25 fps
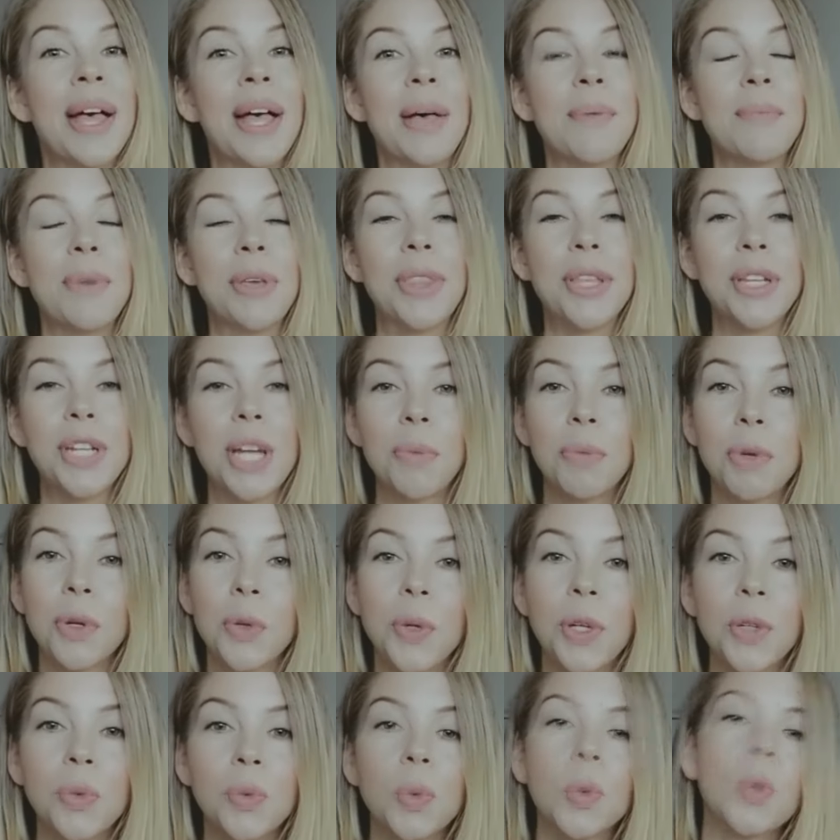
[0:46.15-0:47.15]
But the number
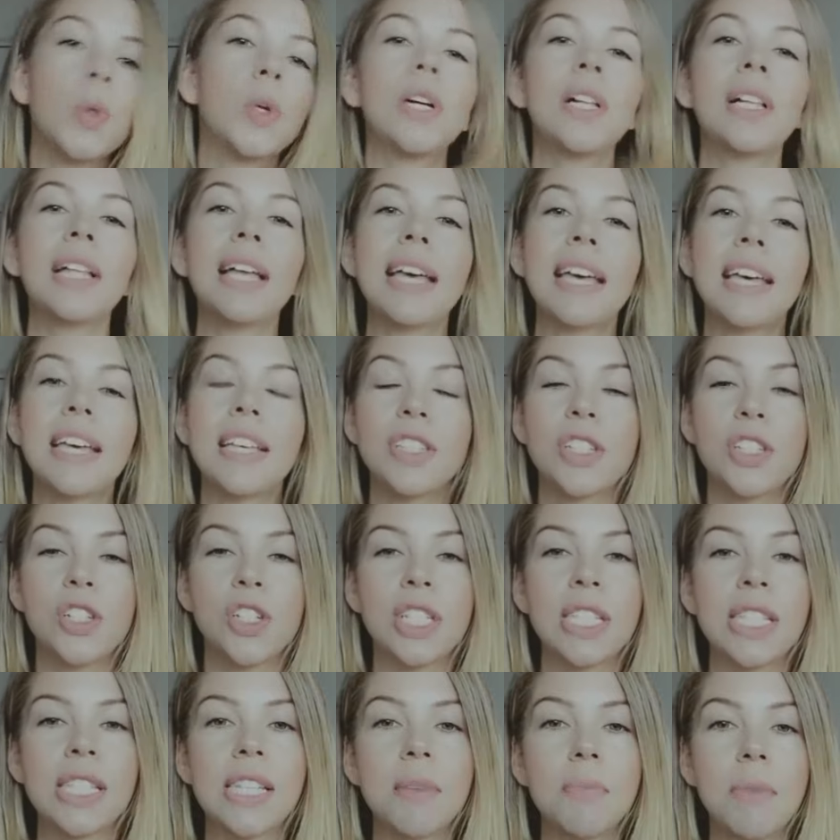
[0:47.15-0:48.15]
1 rule is
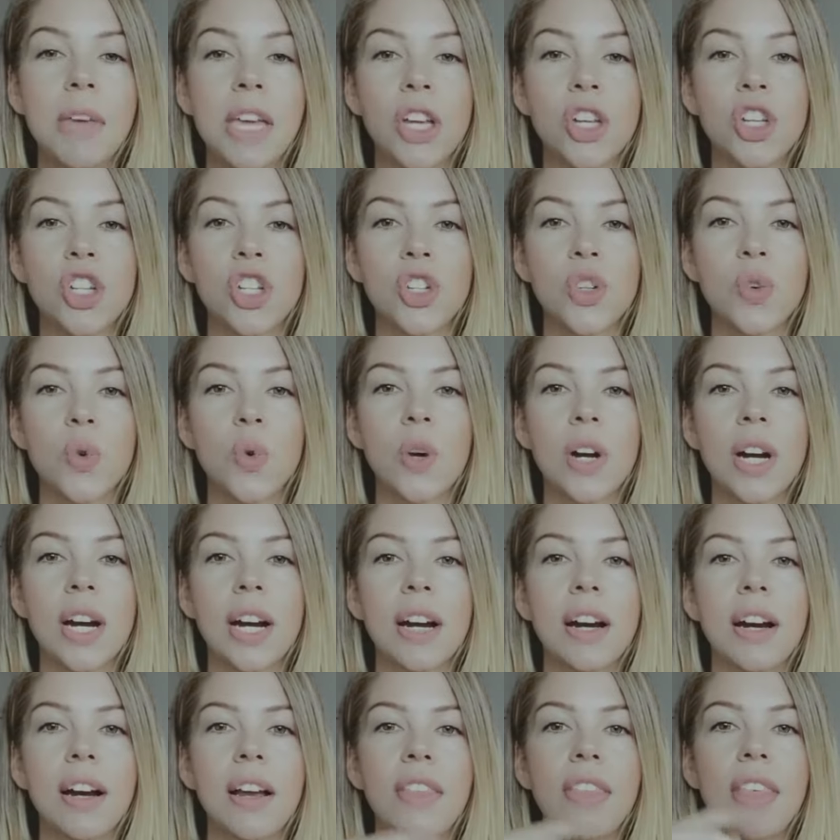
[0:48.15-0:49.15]
just to make sure